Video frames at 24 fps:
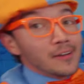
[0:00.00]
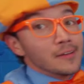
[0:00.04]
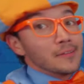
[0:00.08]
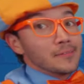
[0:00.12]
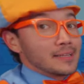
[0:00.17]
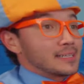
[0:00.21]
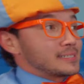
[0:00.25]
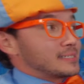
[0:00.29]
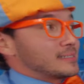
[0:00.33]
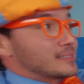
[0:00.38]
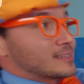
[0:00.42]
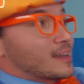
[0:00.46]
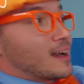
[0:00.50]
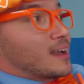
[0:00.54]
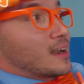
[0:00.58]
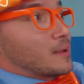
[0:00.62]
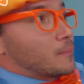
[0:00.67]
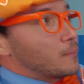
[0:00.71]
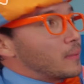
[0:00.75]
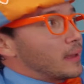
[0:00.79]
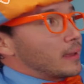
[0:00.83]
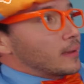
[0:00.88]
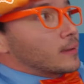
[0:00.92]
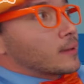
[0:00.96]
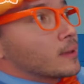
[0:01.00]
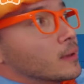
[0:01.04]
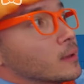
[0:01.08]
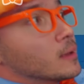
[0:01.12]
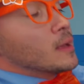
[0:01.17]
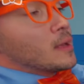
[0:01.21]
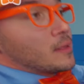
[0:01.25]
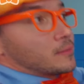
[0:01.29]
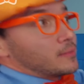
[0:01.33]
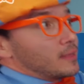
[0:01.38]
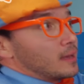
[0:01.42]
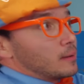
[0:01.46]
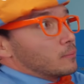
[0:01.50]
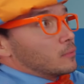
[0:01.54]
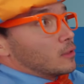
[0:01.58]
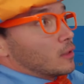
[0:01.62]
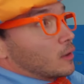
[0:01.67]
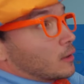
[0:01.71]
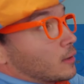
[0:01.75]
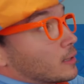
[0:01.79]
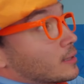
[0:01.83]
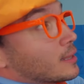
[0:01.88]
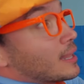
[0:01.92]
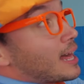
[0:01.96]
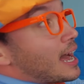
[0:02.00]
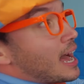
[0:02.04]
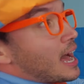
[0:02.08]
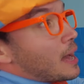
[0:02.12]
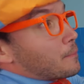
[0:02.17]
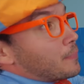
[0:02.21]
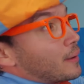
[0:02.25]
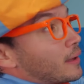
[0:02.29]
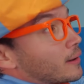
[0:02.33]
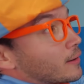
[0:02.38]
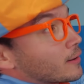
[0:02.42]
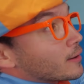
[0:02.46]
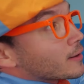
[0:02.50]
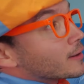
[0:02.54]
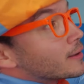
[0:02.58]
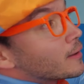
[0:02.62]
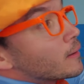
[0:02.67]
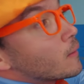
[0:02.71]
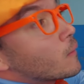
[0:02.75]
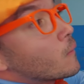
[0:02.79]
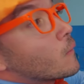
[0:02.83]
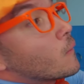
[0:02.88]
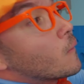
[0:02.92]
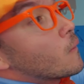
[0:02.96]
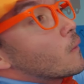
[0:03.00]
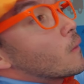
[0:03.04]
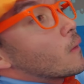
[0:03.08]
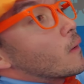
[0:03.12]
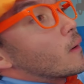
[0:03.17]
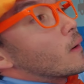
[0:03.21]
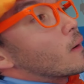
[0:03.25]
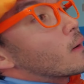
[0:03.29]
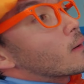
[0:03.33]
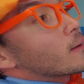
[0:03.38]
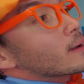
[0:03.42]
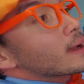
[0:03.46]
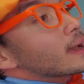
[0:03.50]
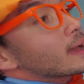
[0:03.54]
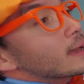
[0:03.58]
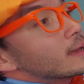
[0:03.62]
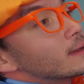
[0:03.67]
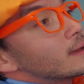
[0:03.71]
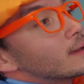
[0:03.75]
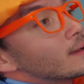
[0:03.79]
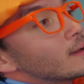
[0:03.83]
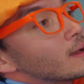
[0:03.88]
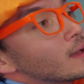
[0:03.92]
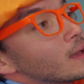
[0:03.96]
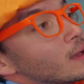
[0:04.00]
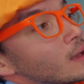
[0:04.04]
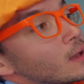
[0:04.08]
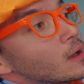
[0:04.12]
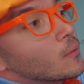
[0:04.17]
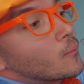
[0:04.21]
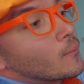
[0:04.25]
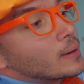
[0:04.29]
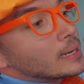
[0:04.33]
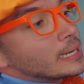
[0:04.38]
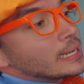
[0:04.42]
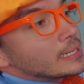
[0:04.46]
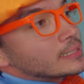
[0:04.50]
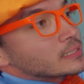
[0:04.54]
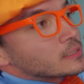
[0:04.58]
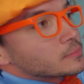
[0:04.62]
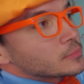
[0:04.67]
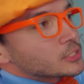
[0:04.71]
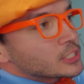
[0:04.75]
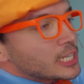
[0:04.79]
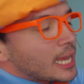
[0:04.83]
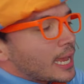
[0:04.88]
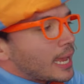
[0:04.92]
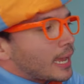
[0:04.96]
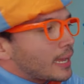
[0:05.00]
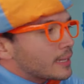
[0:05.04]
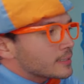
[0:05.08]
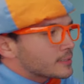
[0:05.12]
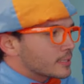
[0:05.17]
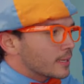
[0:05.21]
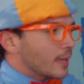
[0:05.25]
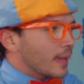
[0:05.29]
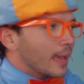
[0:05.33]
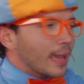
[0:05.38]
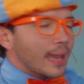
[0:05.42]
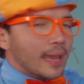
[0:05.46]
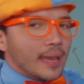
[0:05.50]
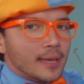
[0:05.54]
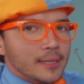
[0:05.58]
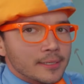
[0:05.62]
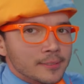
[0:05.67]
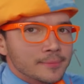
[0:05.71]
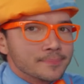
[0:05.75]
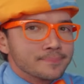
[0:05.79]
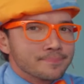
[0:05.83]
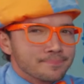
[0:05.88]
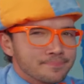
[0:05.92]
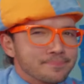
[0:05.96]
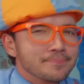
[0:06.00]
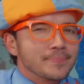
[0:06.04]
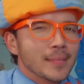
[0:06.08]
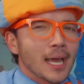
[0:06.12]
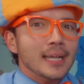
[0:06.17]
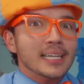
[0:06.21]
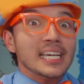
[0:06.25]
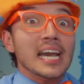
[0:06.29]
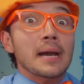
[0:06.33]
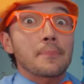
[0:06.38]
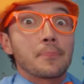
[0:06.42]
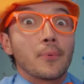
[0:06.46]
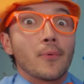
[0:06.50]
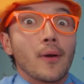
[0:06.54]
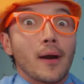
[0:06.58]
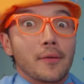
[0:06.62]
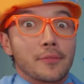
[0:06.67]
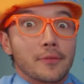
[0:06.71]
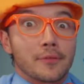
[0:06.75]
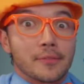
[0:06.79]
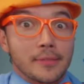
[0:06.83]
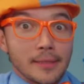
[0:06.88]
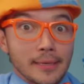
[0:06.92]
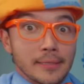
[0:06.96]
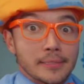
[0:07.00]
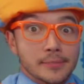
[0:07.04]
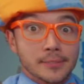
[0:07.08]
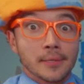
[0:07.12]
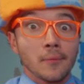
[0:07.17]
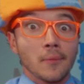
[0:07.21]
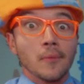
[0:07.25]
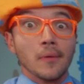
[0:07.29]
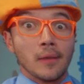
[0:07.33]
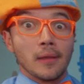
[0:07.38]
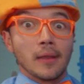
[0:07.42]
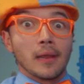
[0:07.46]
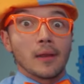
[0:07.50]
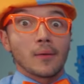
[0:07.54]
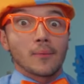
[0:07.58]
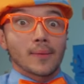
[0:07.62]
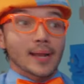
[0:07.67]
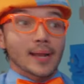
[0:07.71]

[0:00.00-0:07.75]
this is gonna make them look a lot better. Okay, we need some shades and a couple other things. Here we